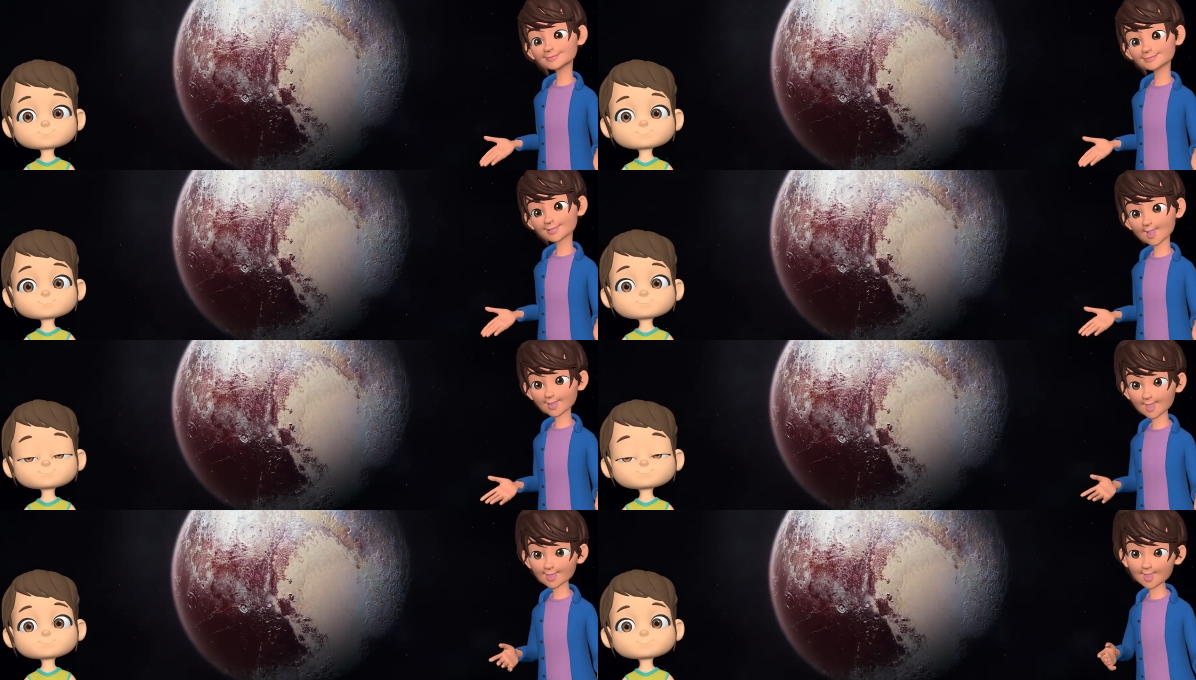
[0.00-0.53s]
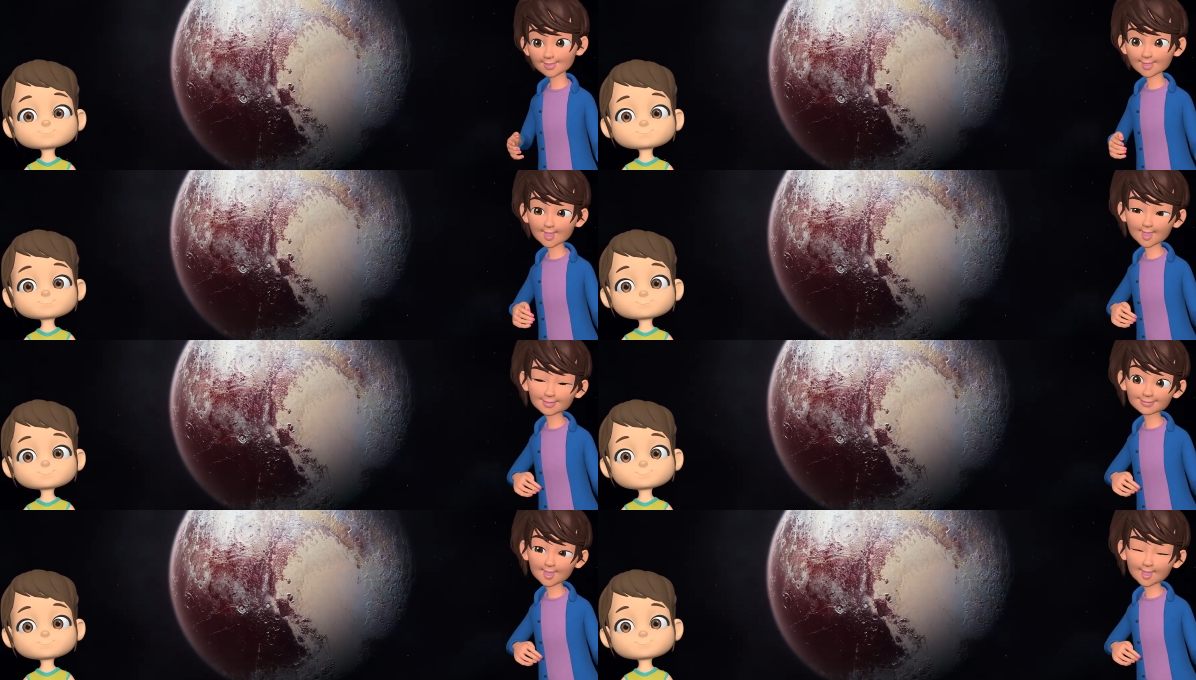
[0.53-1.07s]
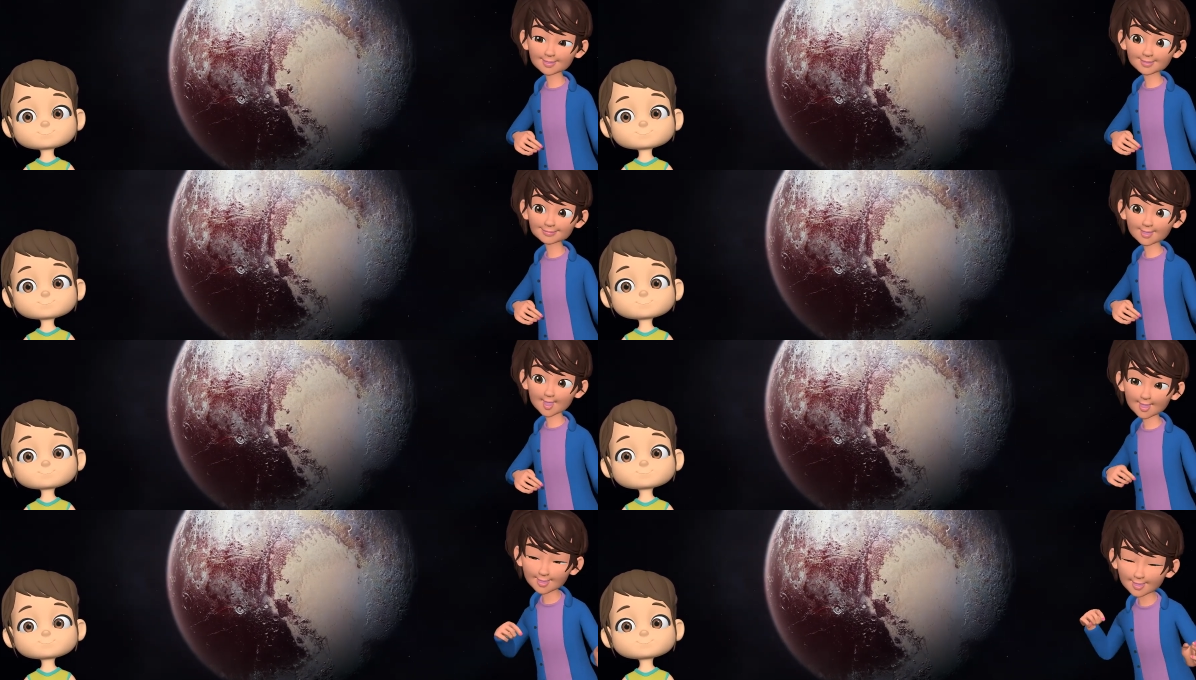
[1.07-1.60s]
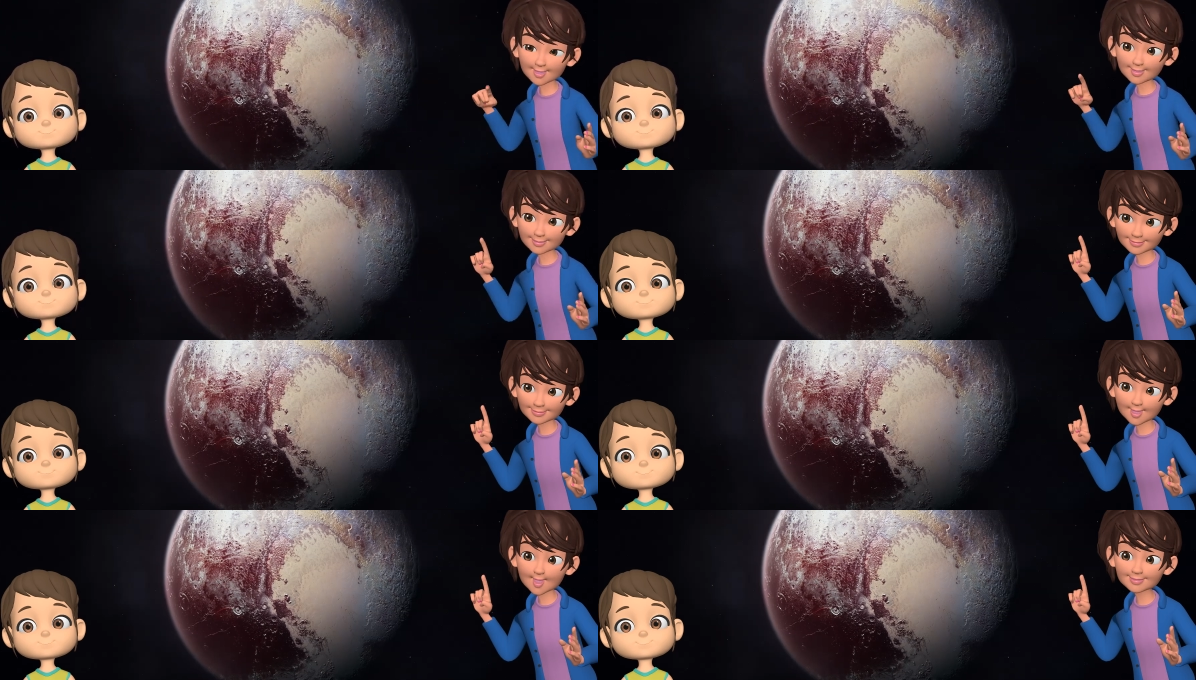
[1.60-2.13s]
Speaker 1: but it is now classified as a
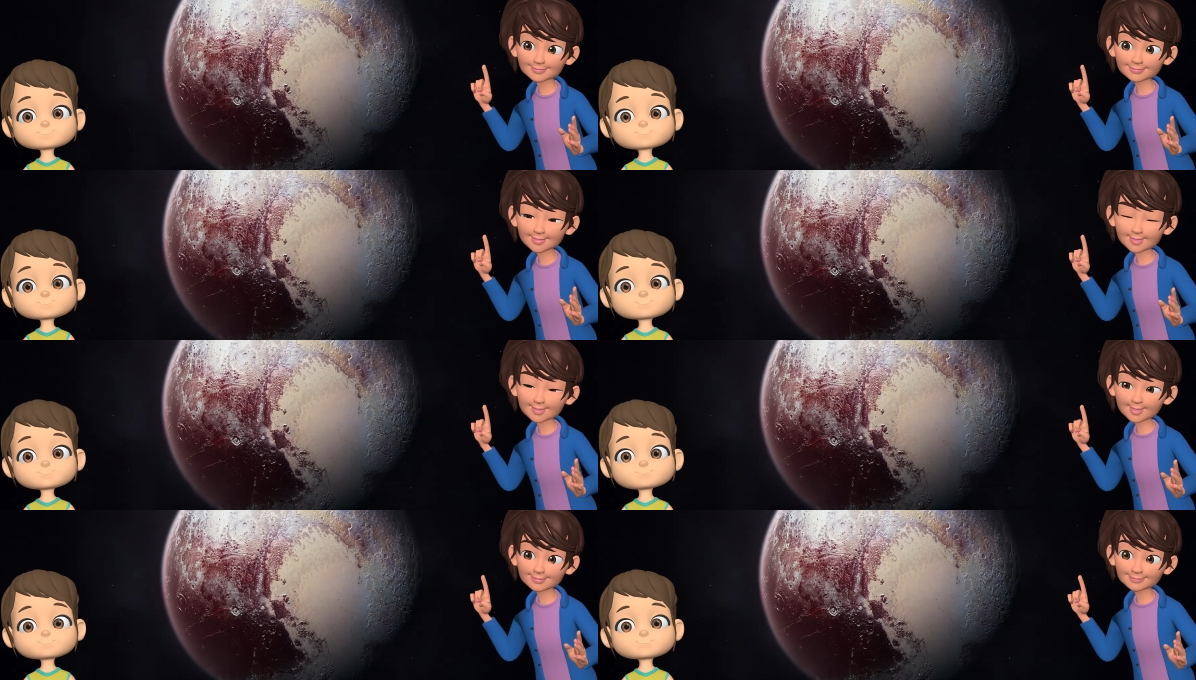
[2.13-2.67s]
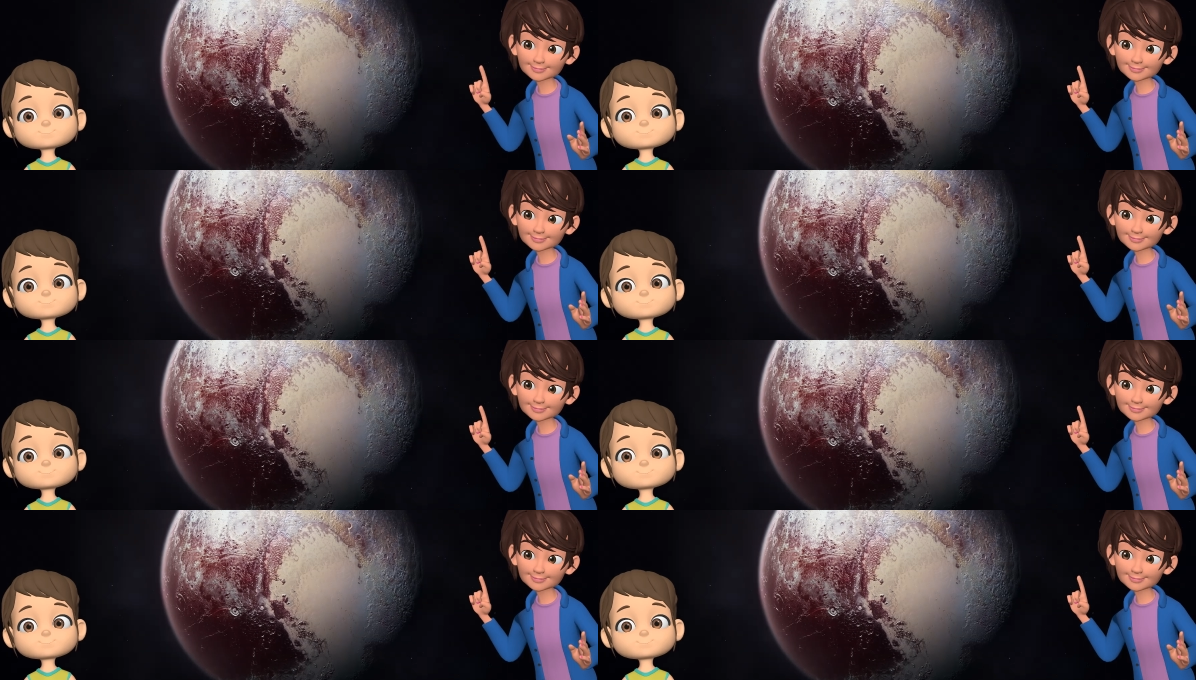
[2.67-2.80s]
dwarf planet,